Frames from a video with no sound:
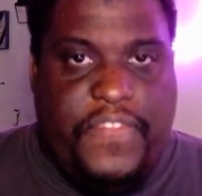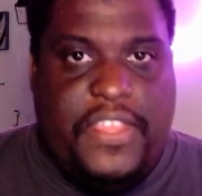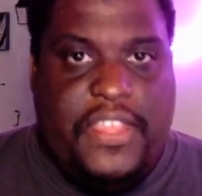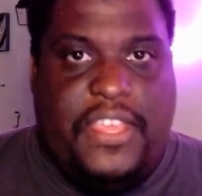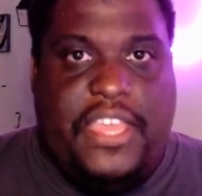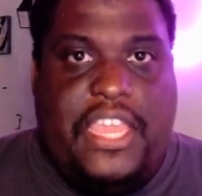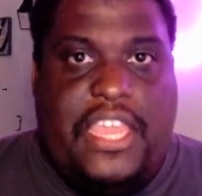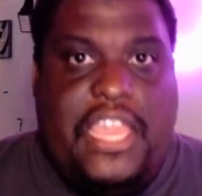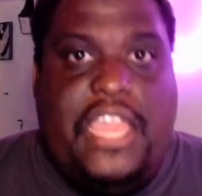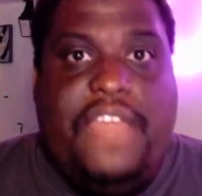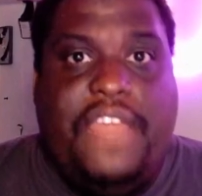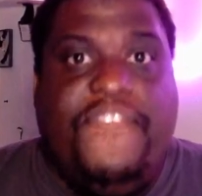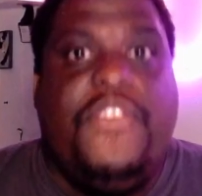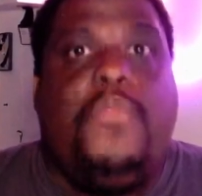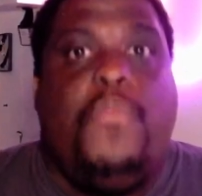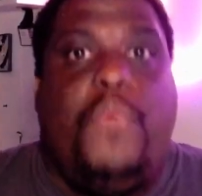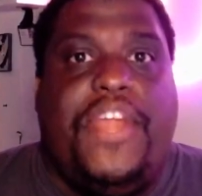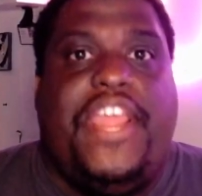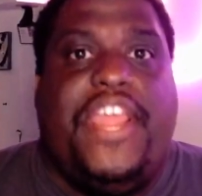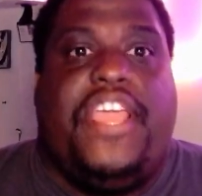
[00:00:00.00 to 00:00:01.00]
Even when
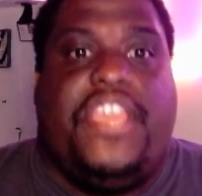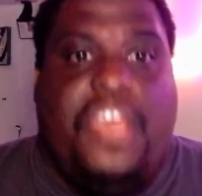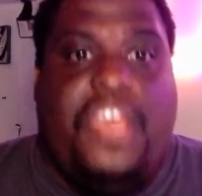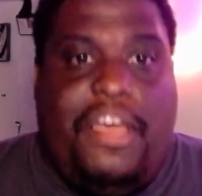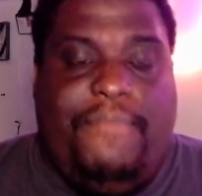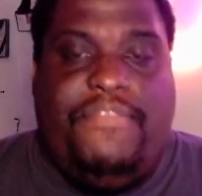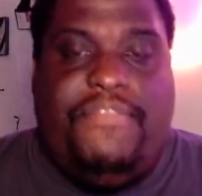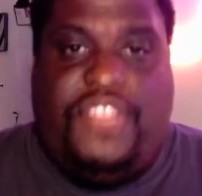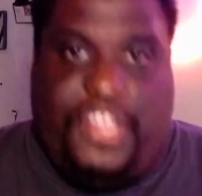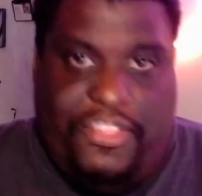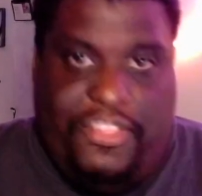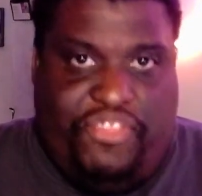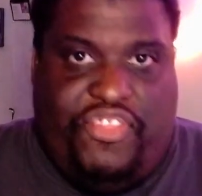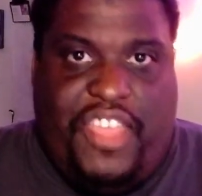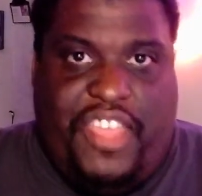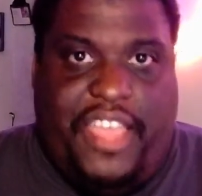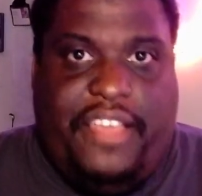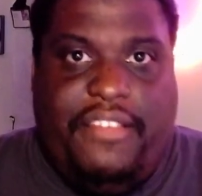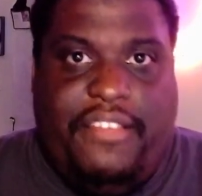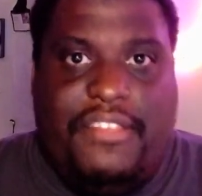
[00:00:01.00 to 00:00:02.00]
it comes to
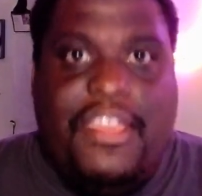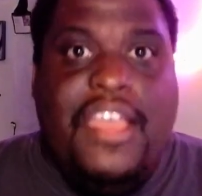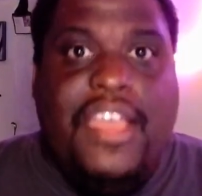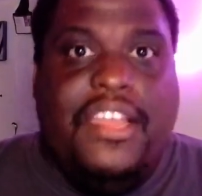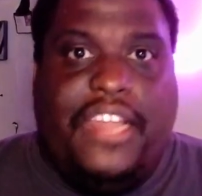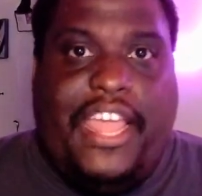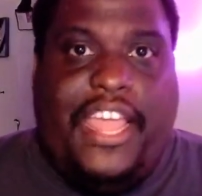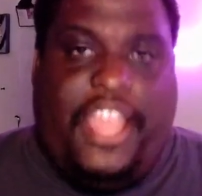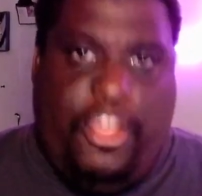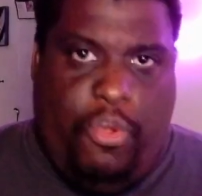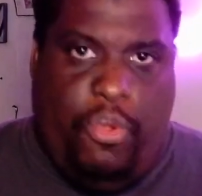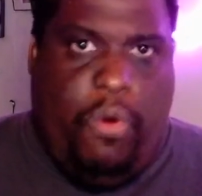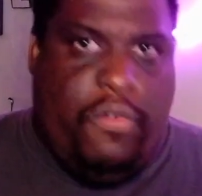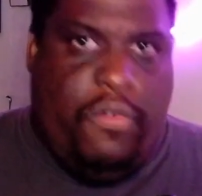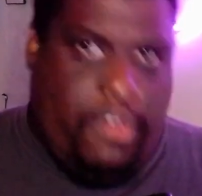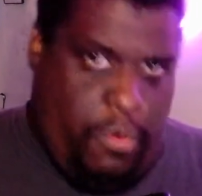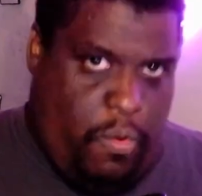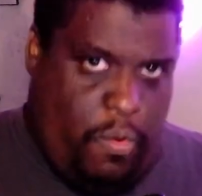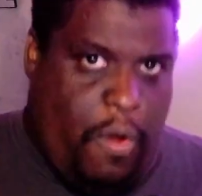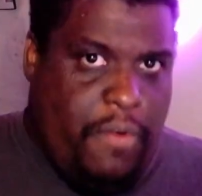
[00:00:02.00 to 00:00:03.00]
things like quote
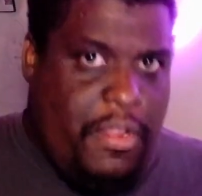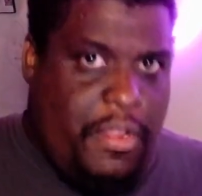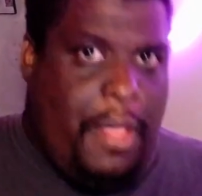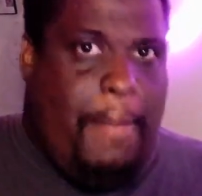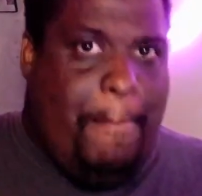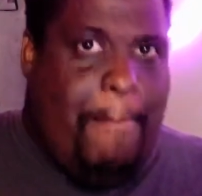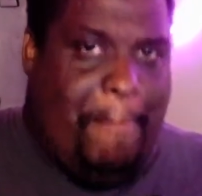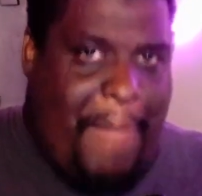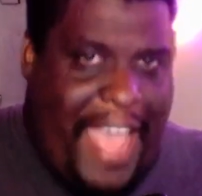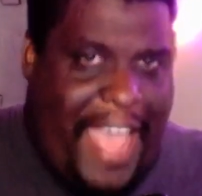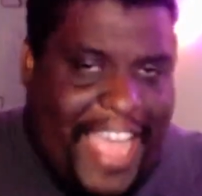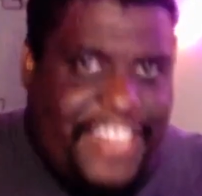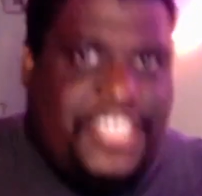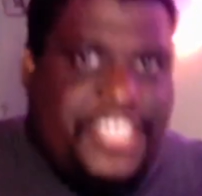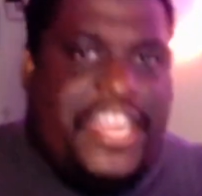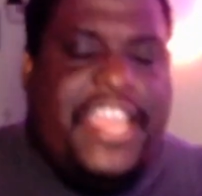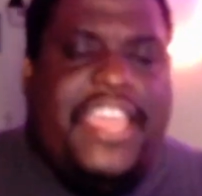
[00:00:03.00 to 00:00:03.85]
unquote magic,